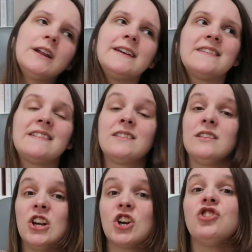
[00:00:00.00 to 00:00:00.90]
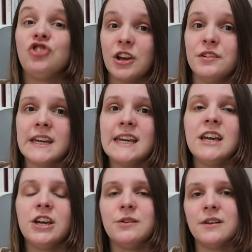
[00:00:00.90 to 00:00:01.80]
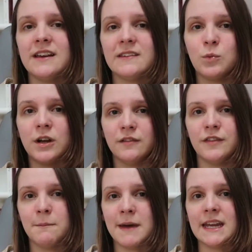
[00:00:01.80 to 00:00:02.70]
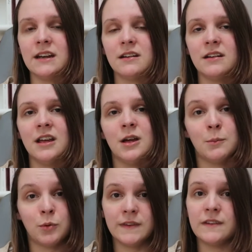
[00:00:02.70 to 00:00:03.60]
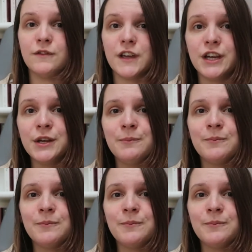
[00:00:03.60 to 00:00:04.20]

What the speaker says: Let's look at Jodie, who is one of the main points of view.